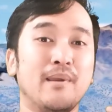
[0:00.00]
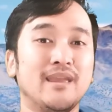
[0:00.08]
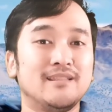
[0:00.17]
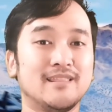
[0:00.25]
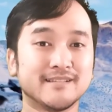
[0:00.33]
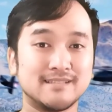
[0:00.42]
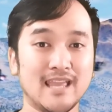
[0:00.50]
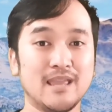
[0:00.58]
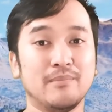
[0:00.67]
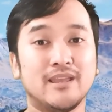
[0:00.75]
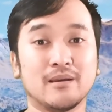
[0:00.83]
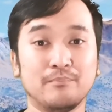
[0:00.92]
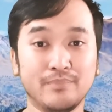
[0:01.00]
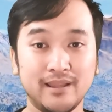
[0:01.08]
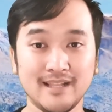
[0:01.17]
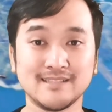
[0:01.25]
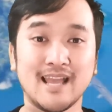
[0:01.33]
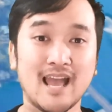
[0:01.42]
make this game a
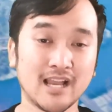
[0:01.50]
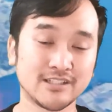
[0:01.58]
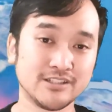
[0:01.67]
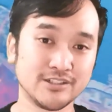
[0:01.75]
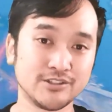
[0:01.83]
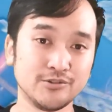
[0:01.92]
complete action